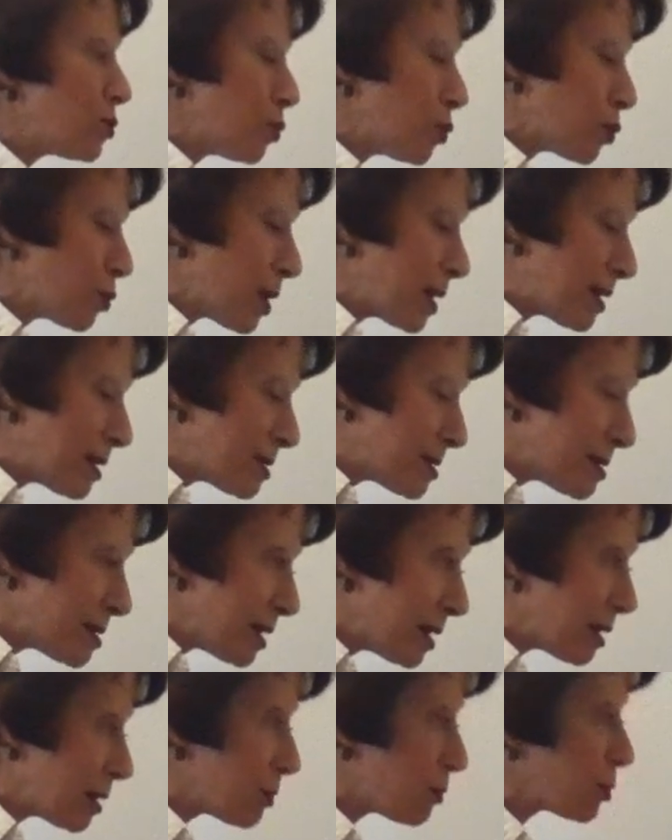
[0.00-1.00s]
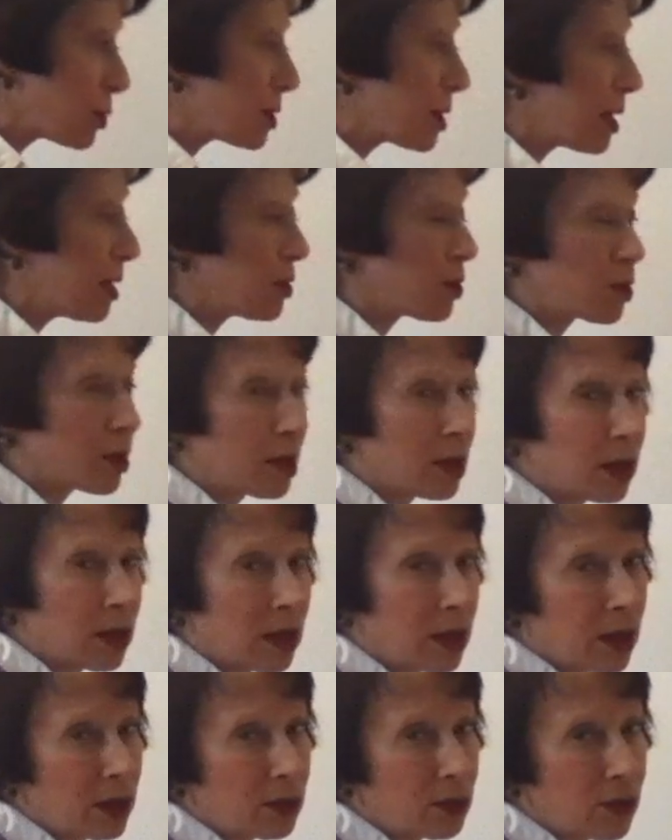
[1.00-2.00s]
to create a single rotation
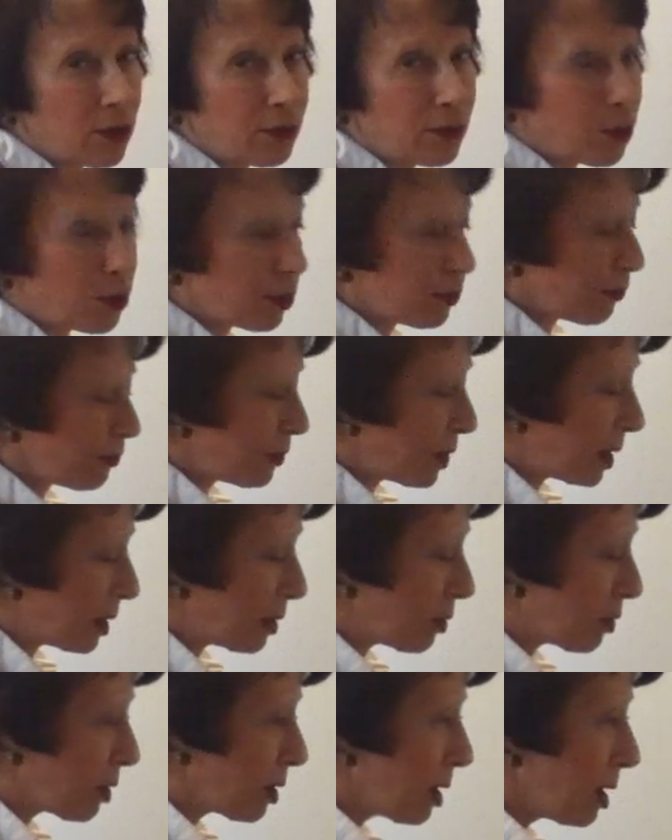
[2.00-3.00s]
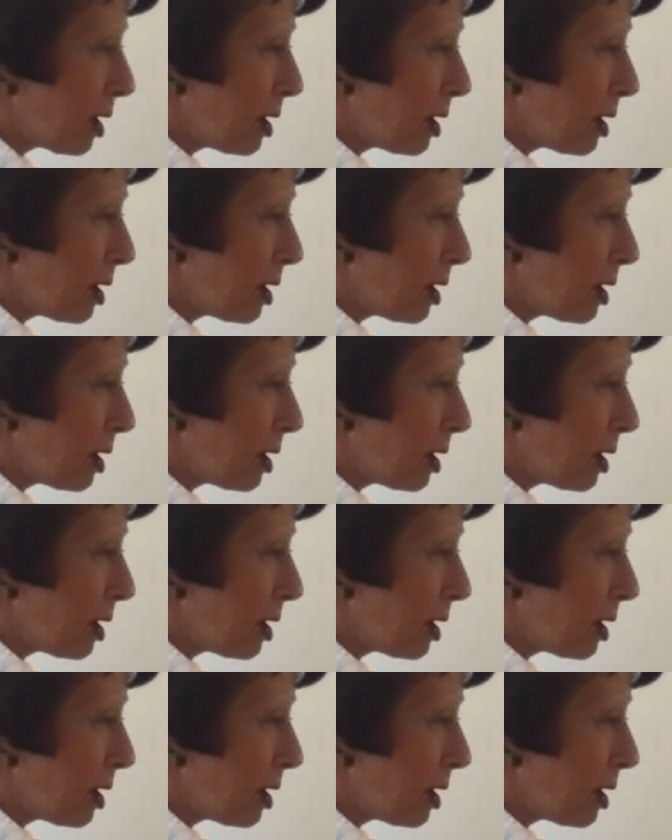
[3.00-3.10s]
to the fourth finger.